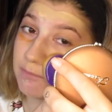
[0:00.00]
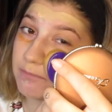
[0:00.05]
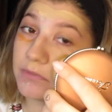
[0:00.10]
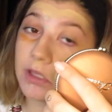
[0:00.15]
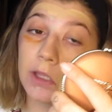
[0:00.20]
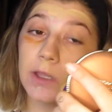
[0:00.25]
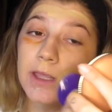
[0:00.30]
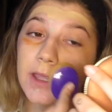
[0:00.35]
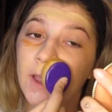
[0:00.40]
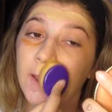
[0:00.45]

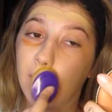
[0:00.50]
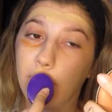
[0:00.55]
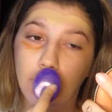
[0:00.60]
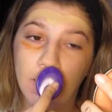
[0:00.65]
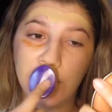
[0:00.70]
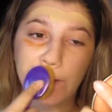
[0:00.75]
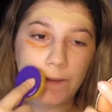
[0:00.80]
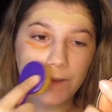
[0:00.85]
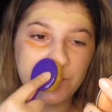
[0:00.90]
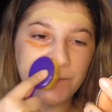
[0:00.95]
me,
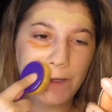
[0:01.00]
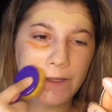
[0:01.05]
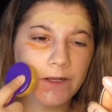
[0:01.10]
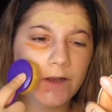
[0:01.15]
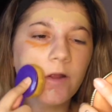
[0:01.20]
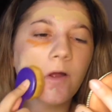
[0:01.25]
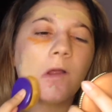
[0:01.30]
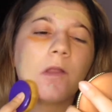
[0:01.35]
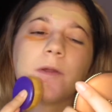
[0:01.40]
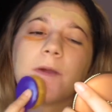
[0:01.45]
you'll blend
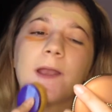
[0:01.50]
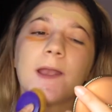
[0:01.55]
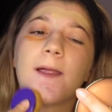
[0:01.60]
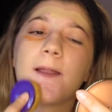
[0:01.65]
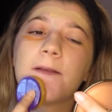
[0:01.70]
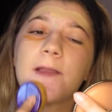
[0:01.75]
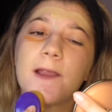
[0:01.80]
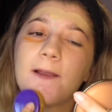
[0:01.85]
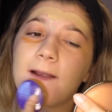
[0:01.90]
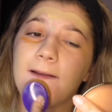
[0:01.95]
it all the way
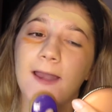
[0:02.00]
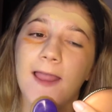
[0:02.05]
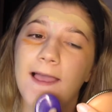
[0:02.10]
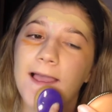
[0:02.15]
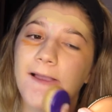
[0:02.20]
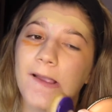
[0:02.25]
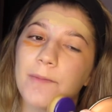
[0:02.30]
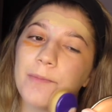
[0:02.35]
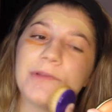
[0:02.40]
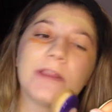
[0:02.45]
down to your
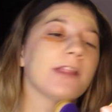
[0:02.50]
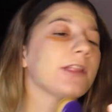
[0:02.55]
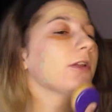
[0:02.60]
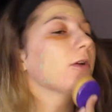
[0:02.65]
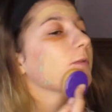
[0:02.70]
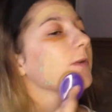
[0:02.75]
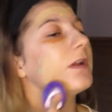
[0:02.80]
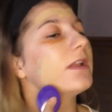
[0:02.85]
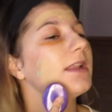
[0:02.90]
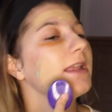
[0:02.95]
neck, but then
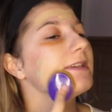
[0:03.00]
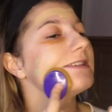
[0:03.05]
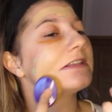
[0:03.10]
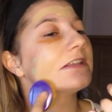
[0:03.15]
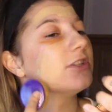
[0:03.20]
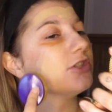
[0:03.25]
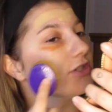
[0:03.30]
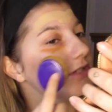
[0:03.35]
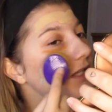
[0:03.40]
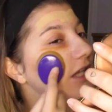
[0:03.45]
you'll realize
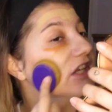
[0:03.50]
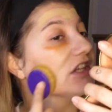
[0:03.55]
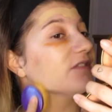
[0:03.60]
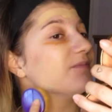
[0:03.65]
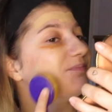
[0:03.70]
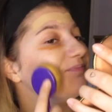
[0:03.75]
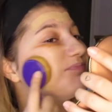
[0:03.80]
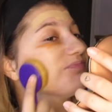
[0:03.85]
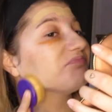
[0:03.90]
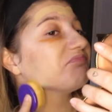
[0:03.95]
it just, like,
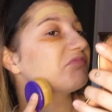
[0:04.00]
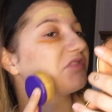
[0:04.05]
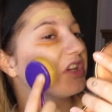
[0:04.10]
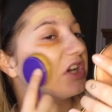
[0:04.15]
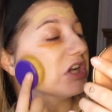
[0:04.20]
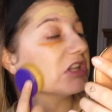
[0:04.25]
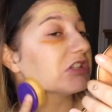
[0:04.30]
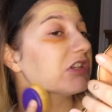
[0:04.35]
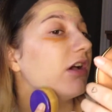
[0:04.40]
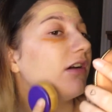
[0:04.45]

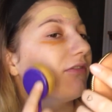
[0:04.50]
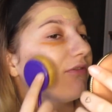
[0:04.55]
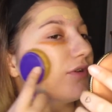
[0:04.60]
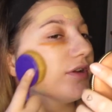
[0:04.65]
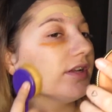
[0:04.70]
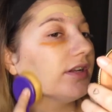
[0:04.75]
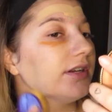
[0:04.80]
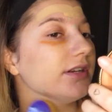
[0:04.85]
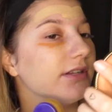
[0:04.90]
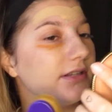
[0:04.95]
cuts off
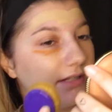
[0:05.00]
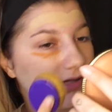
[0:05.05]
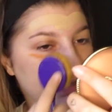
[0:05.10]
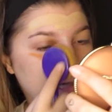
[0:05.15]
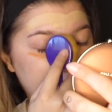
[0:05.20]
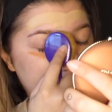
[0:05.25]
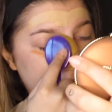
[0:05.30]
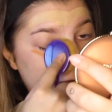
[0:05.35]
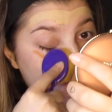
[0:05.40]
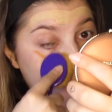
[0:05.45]
weird.
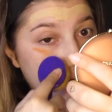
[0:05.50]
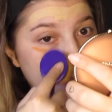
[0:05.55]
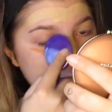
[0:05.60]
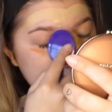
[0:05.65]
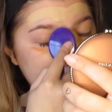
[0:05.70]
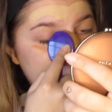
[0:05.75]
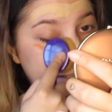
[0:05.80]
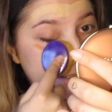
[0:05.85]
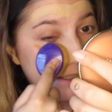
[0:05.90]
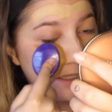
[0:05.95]
Like, if that
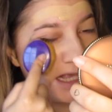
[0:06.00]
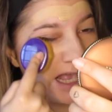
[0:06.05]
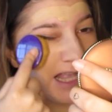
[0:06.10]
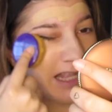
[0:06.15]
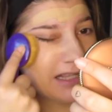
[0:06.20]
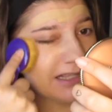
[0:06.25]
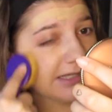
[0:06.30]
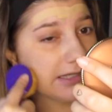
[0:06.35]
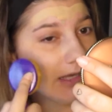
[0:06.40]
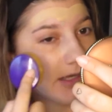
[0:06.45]
makes any
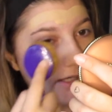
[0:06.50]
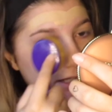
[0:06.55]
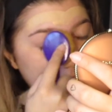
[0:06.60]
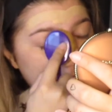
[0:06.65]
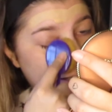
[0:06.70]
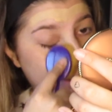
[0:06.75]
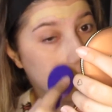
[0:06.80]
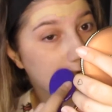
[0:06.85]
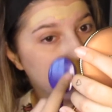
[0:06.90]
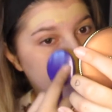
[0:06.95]
sense.
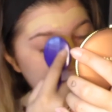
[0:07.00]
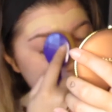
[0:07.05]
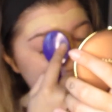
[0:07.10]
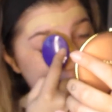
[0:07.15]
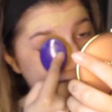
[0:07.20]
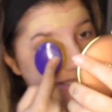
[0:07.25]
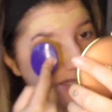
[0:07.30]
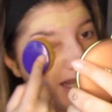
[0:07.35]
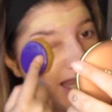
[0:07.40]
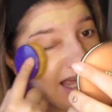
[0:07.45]
You can
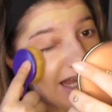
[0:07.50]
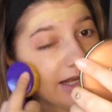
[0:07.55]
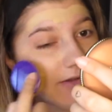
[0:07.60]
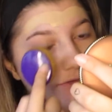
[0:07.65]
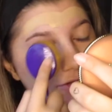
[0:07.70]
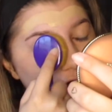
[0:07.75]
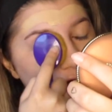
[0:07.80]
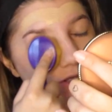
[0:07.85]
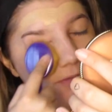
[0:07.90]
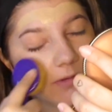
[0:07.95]
see the line
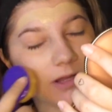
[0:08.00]
even though you